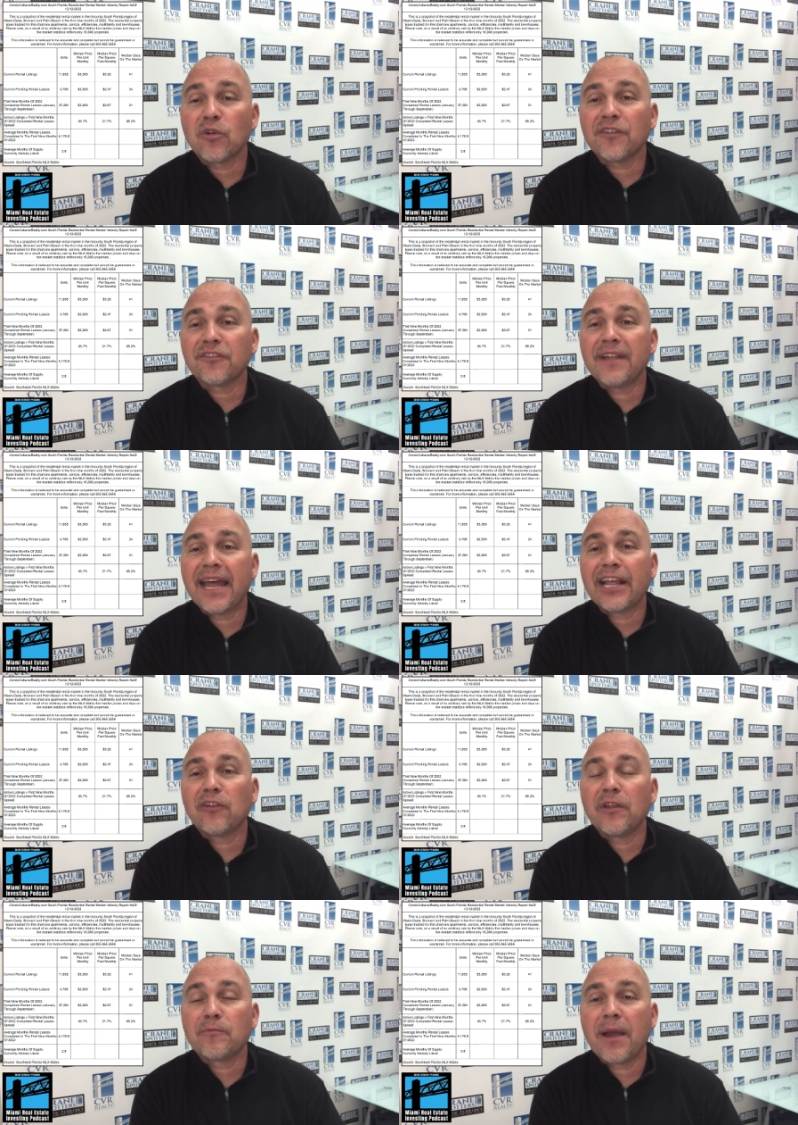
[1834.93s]
We're also not
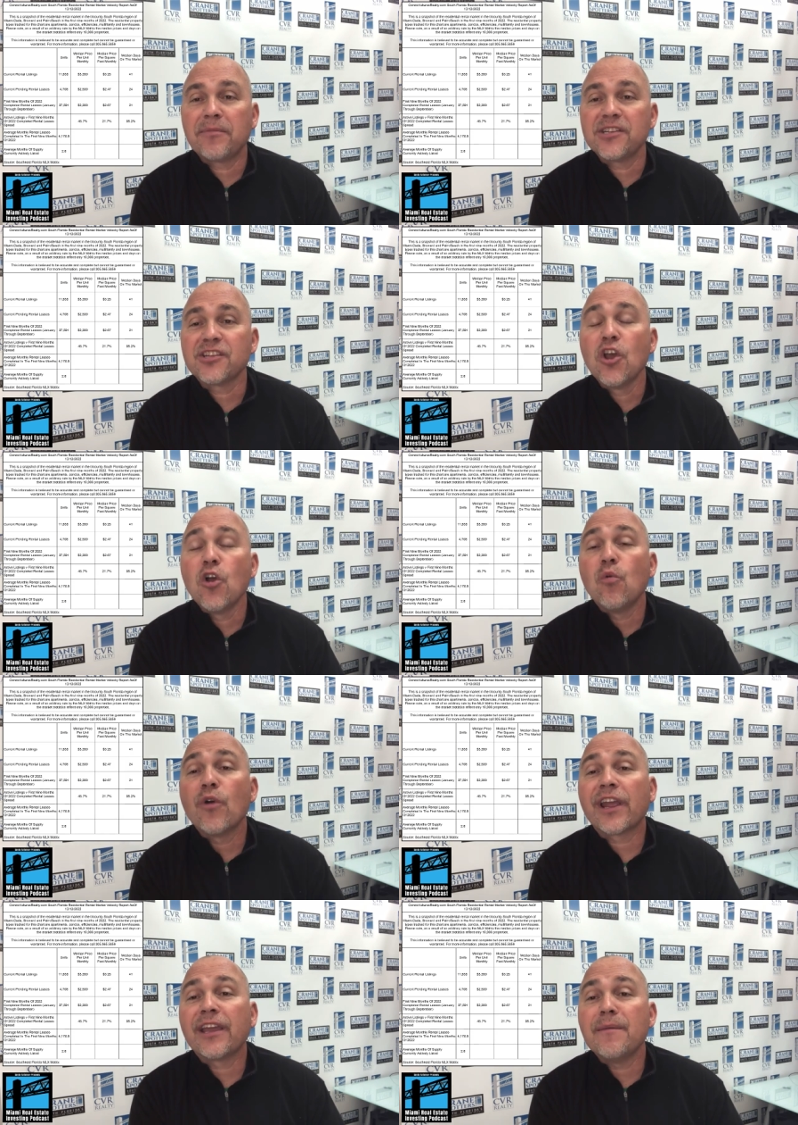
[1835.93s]
including properties
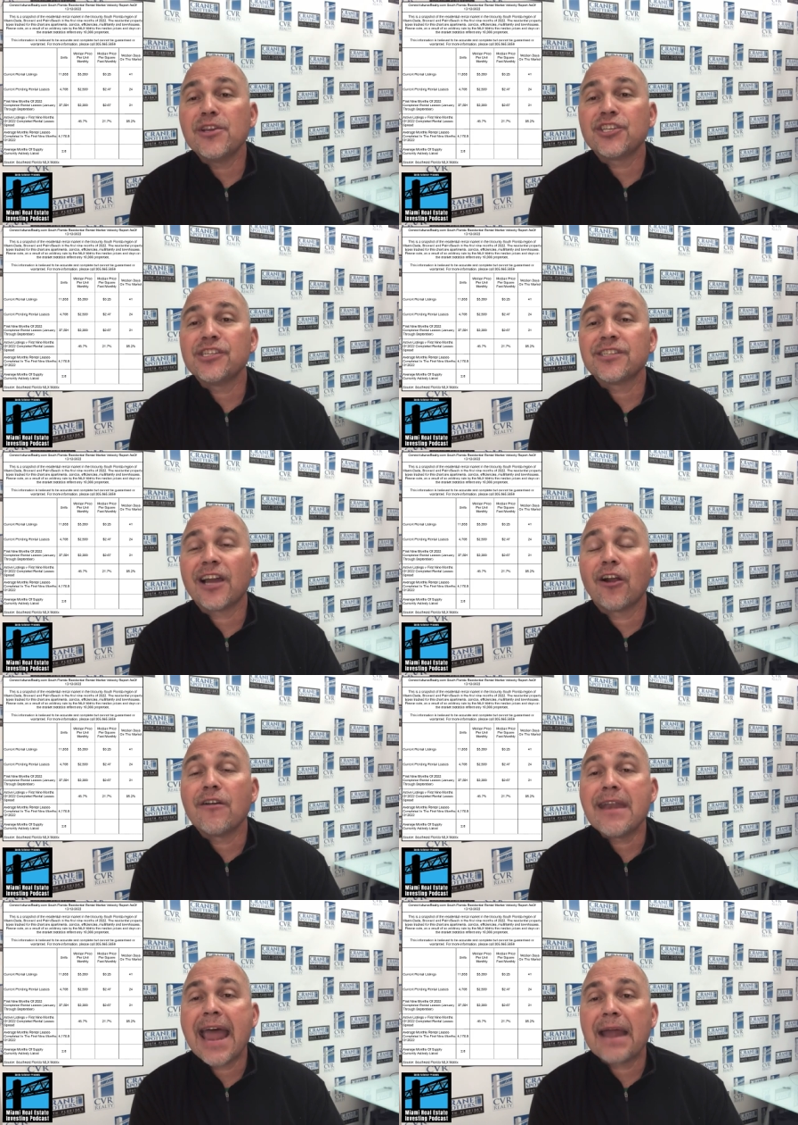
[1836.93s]
where commissions
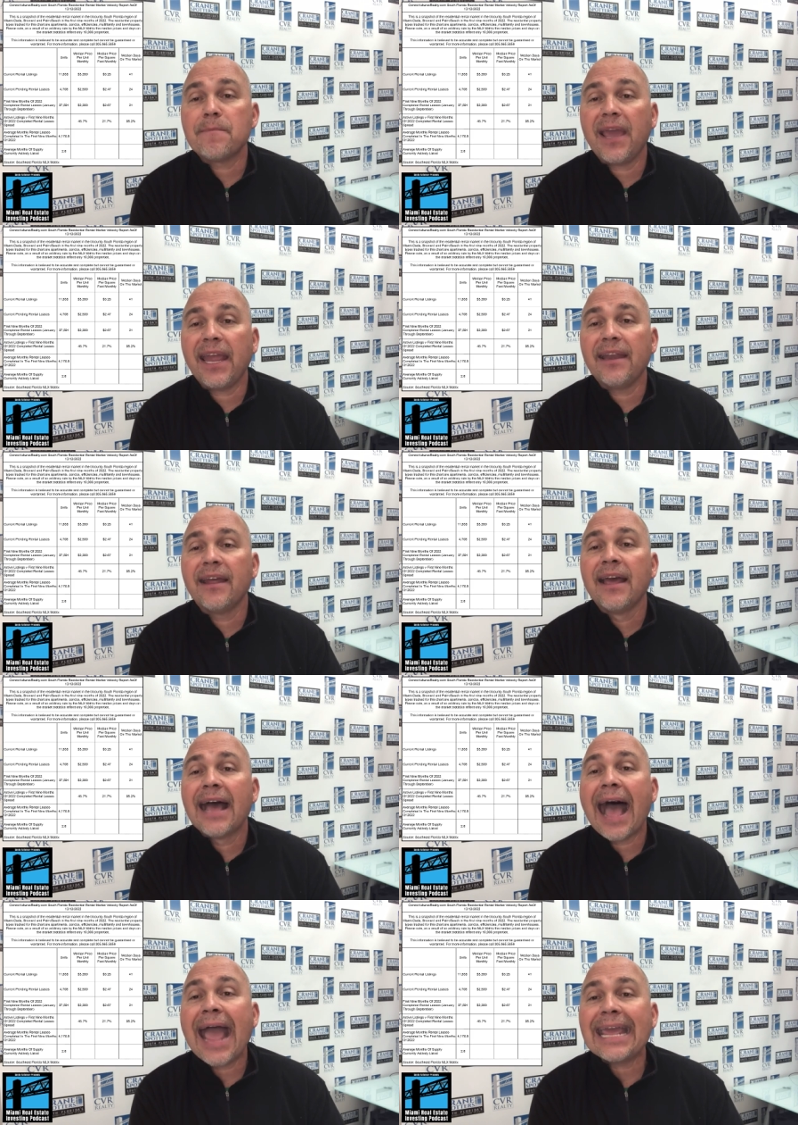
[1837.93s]
are not paid,
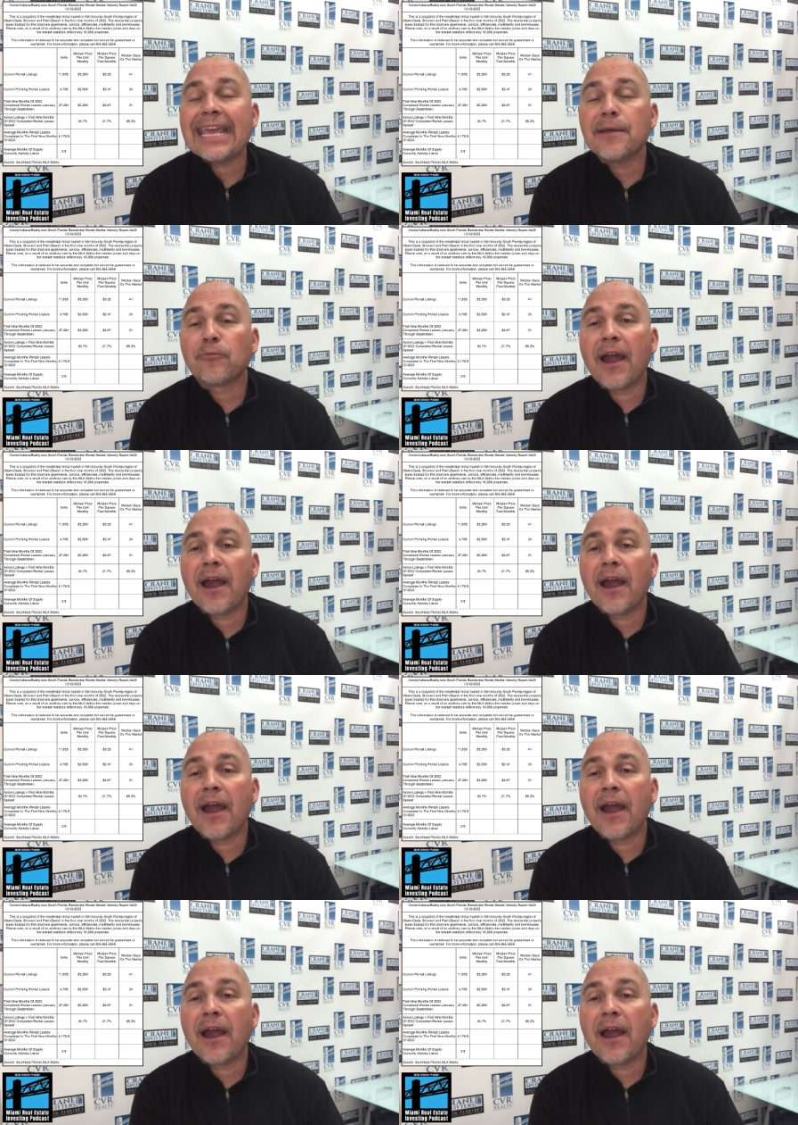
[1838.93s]
i.e.